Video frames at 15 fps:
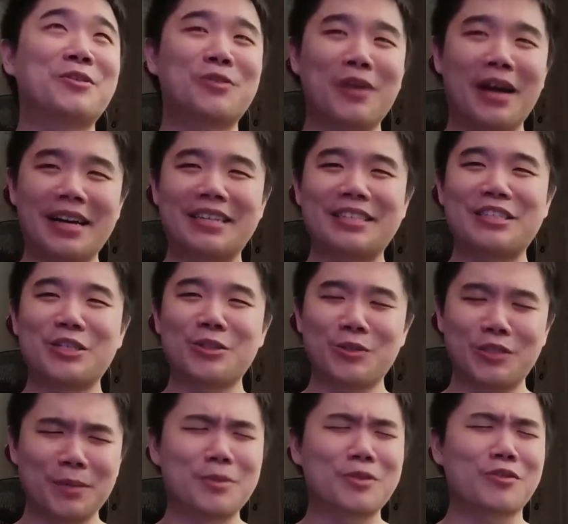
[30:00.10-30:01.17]
trying to
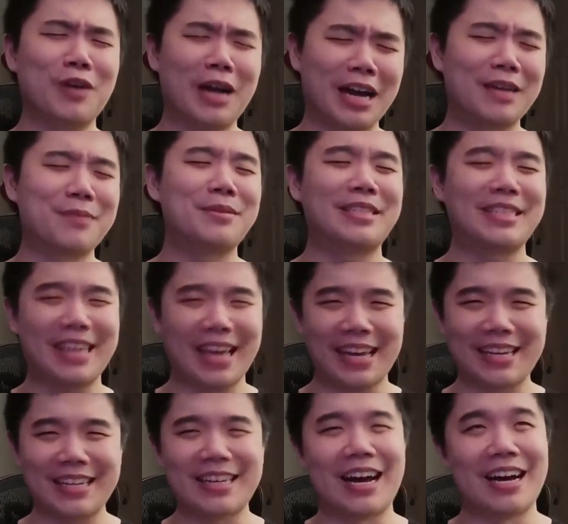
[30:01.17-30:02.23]
subscribe to
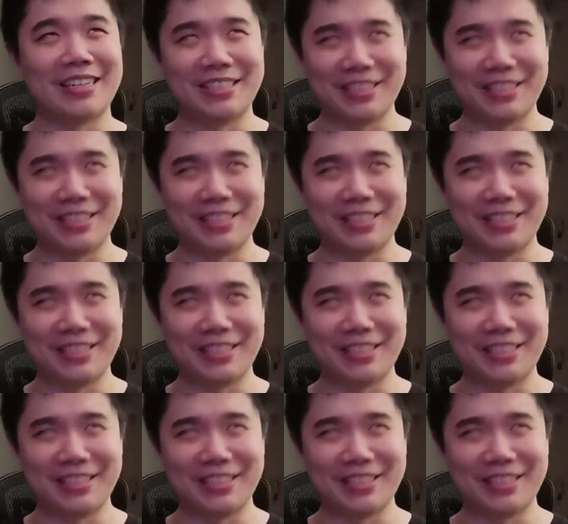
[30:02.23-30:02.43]
Katie on